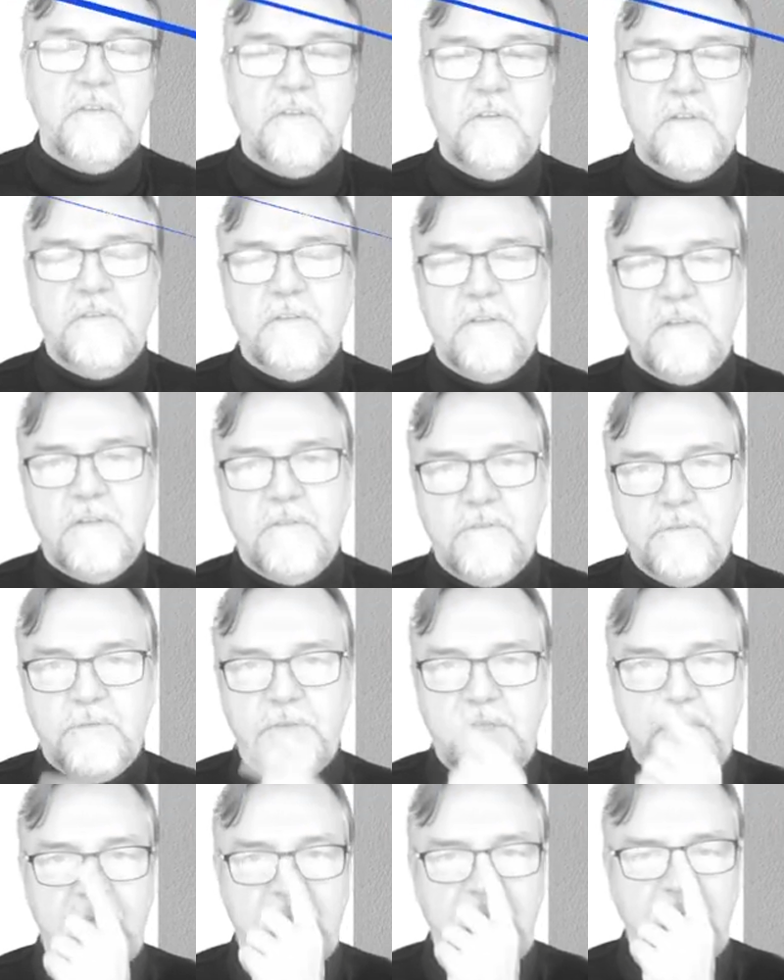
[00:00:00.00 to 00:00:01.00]
It does it in
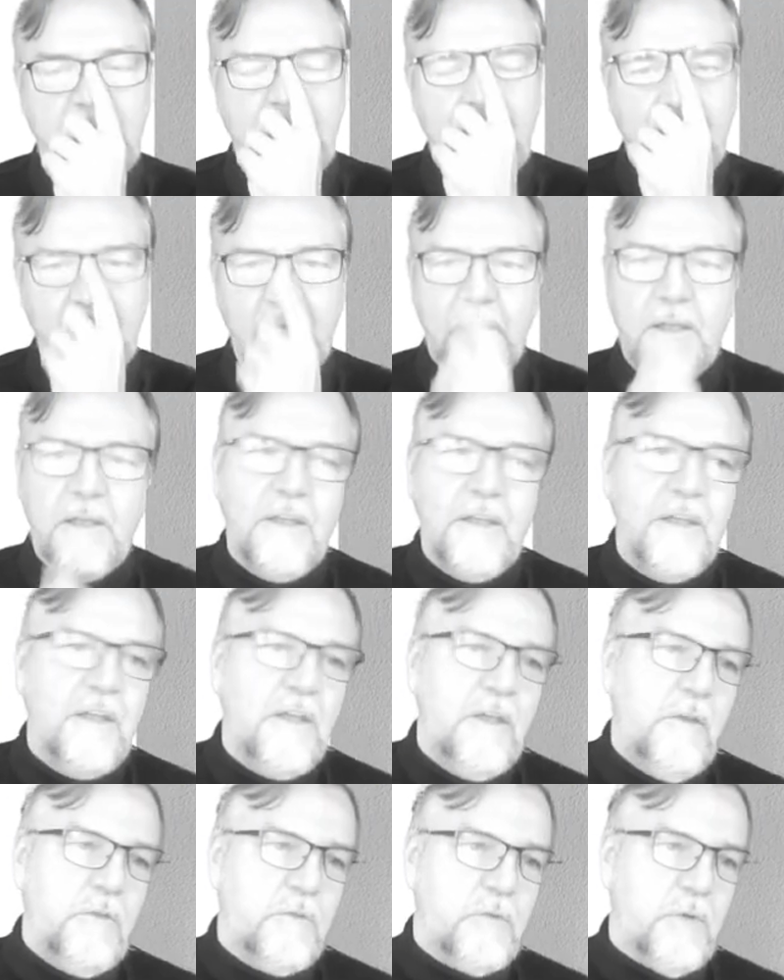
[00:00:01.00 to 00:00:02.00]
3D,
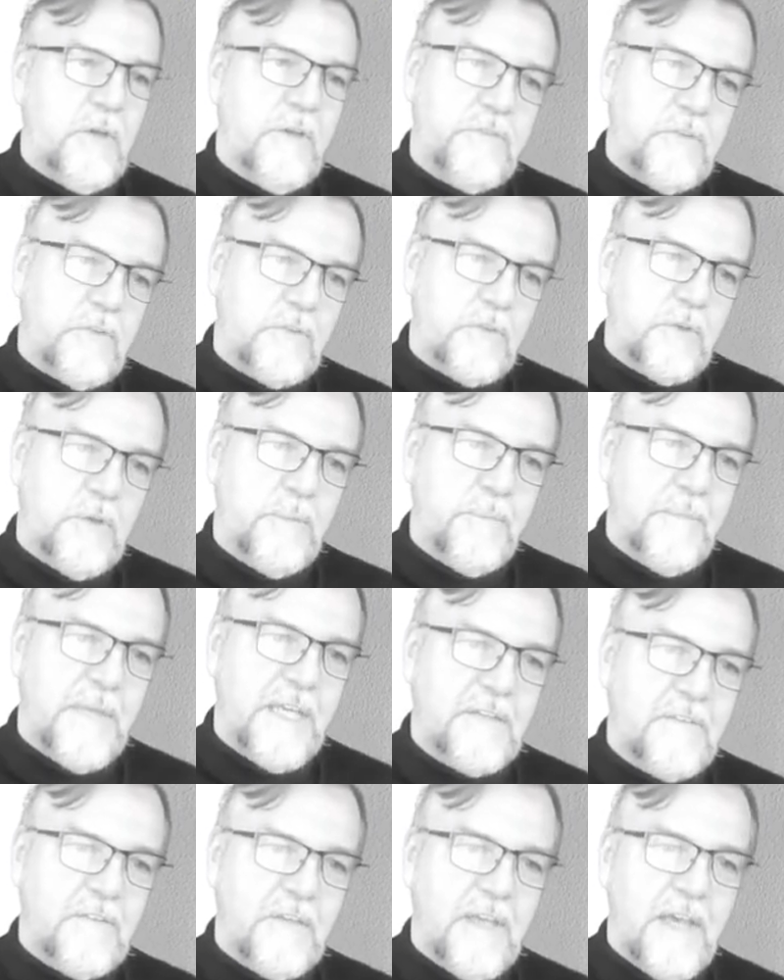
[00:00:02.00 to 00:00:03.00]
so I have to sort of
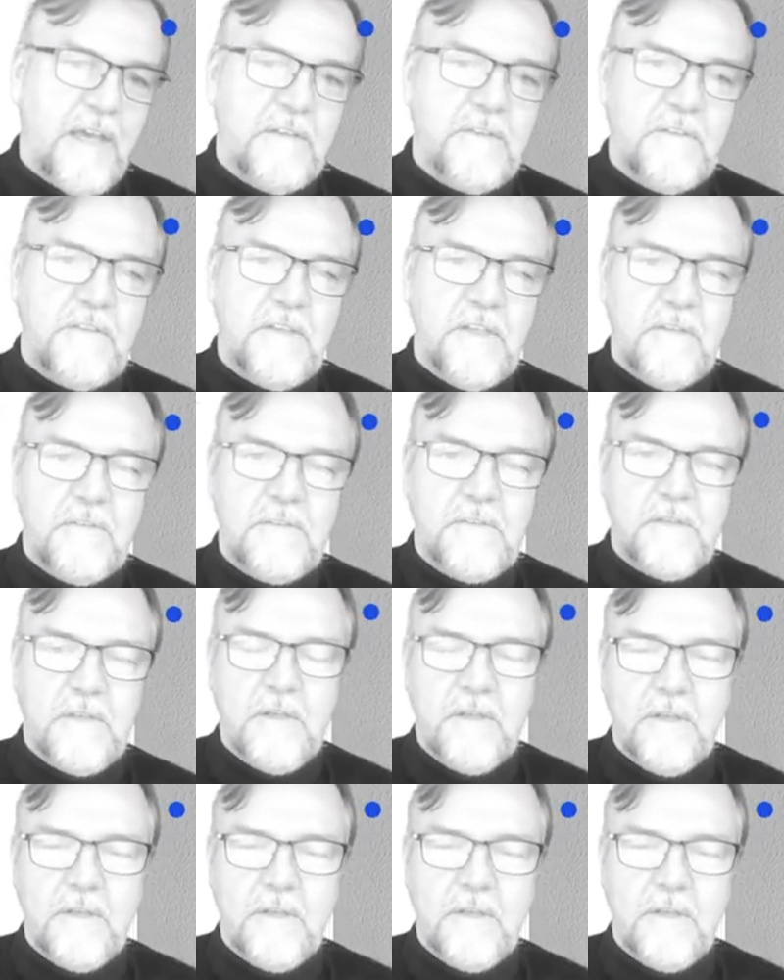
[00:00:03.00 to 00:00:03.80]
make the axes